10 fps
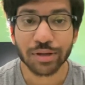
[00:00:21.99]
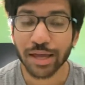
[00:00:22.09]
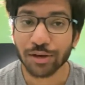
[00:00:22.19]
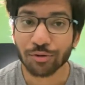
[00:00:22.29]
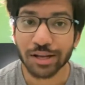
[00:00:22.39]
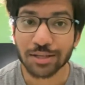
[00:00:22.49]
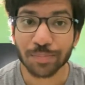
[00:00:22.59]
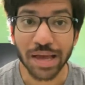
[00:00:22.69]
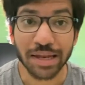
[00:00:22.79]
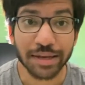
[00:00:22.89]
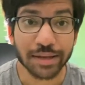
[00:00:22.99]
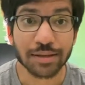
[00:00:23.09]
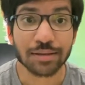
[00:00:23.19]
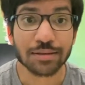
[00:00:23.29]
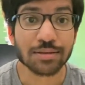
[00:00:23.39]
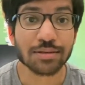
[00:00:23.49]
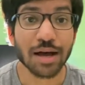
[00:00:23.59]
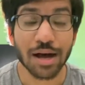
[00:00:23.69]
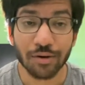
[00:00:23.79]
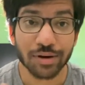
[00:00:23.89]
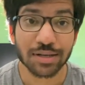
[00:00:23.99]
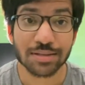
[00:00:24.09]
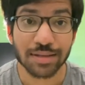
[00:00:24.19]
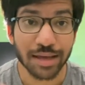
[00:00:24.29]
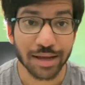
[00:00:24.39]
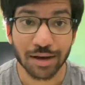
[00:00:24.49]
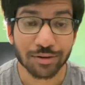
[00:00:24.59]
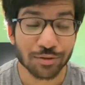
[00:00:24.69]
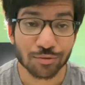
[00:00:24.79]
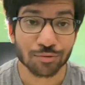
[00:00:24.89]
and you are spending hours and hours